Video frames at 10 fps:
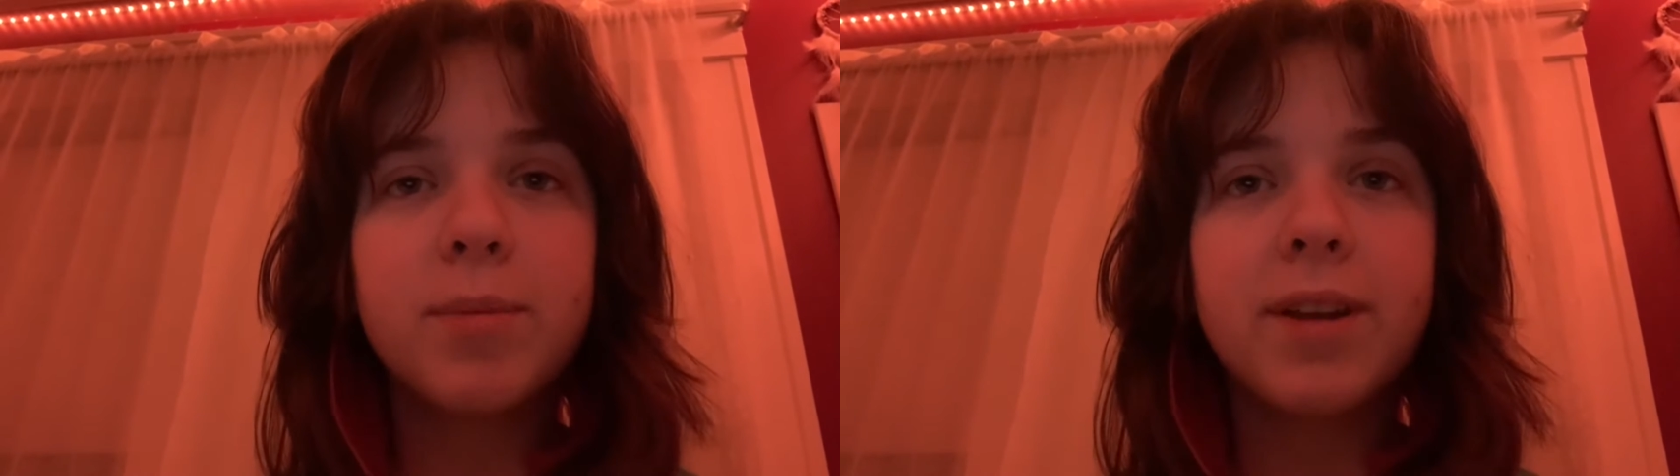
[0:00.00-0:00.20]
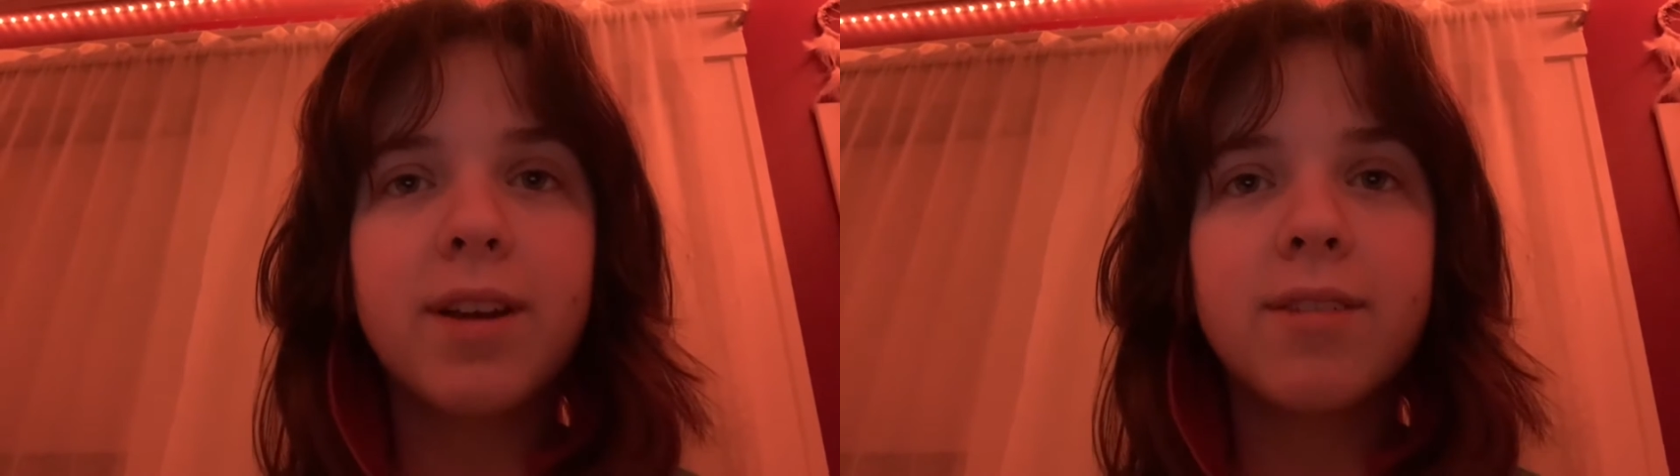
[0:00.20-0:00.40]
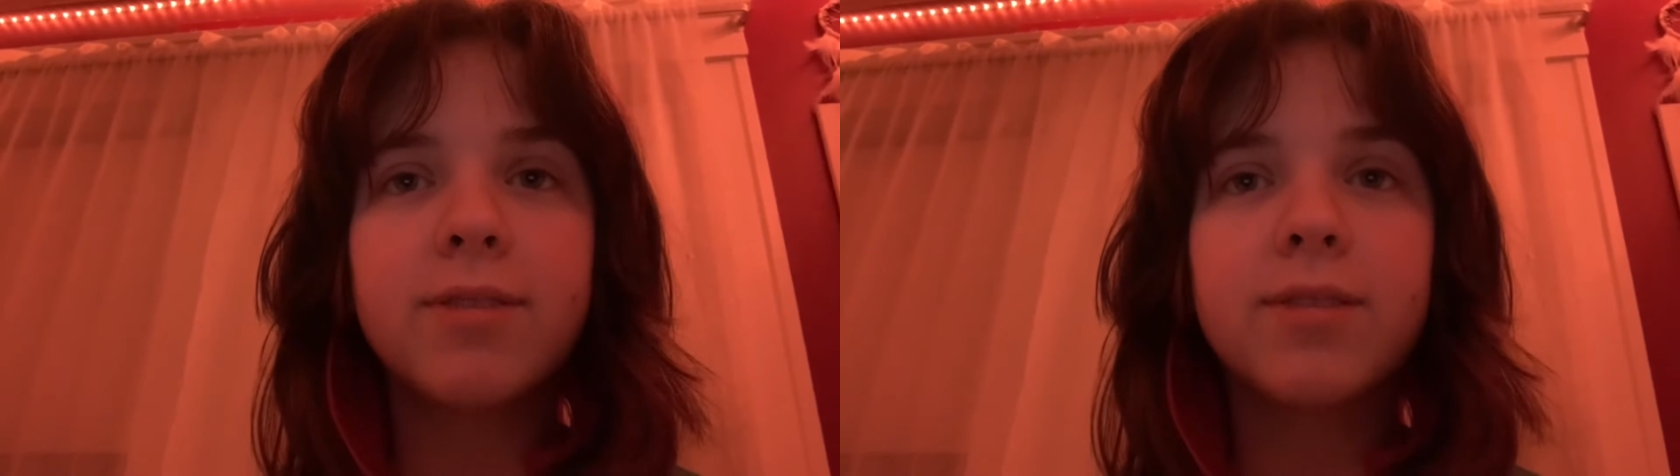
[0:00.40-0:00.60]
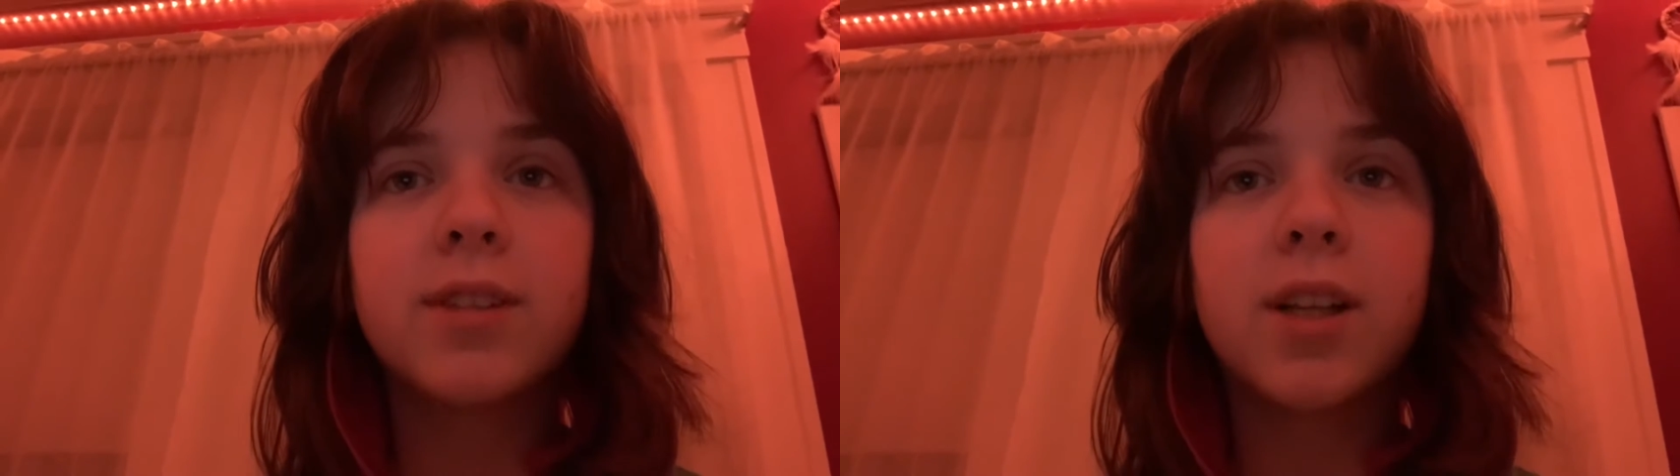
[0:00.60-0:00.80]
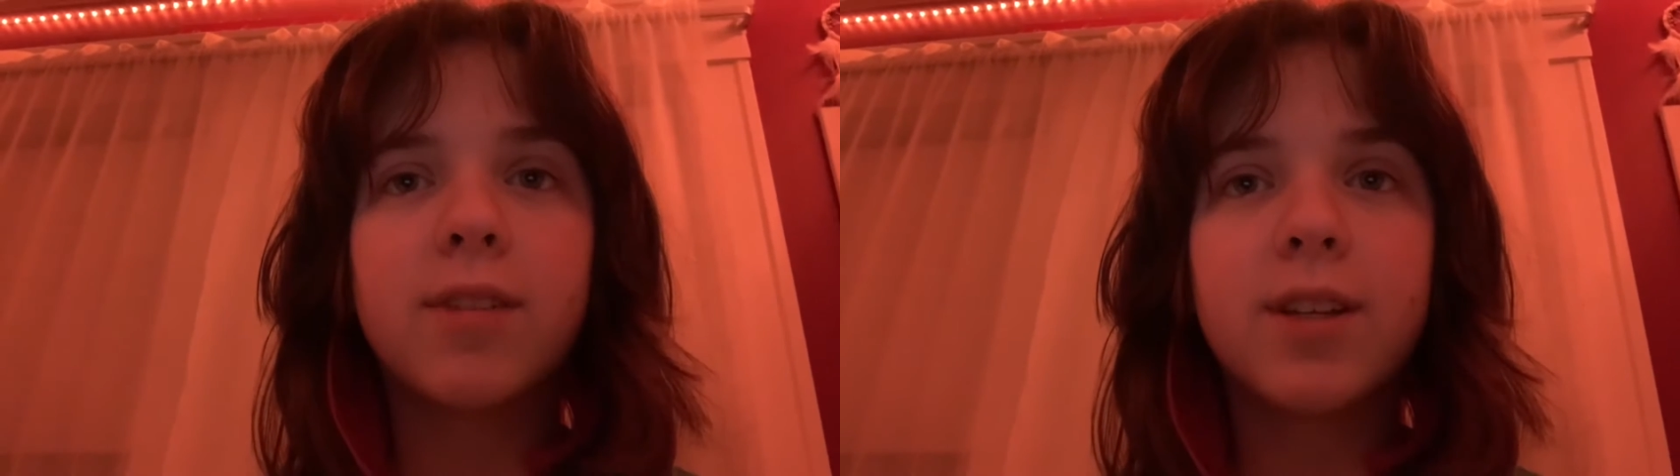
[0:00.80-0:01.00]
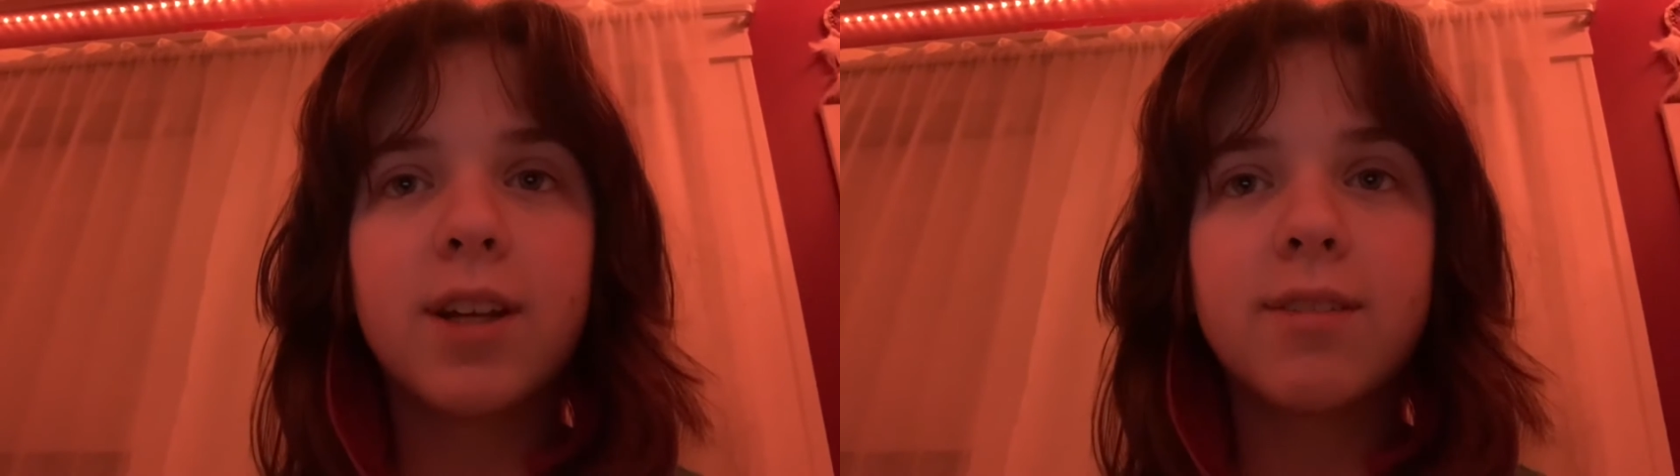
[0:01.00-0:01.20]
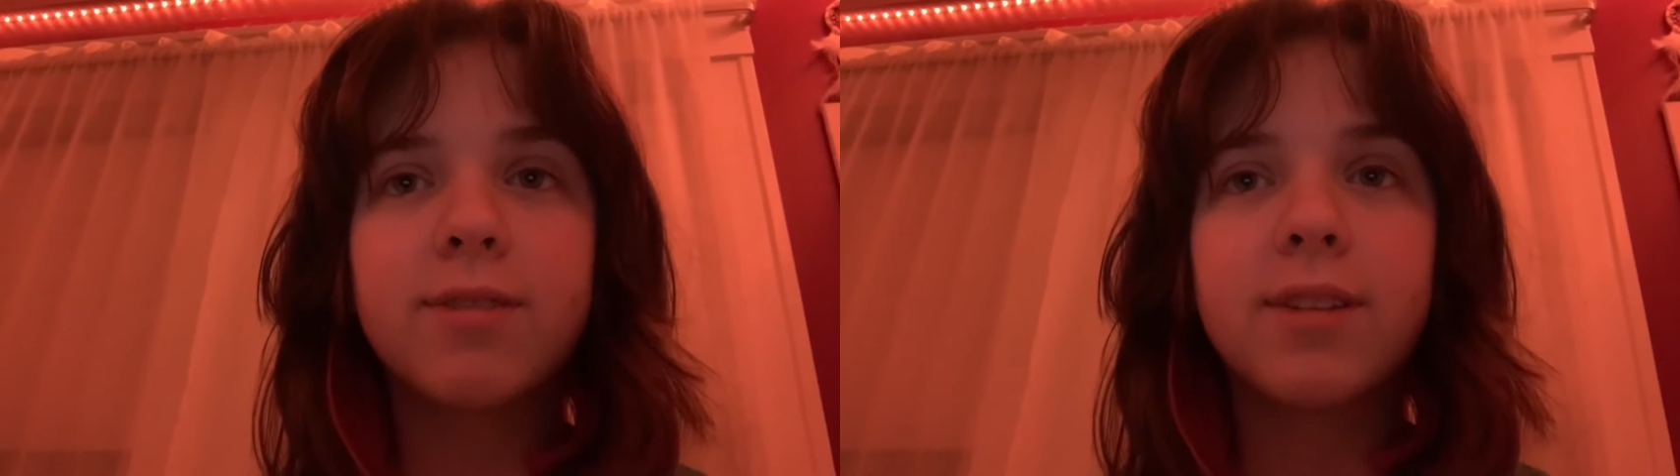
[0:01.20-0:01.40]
enough, love enough,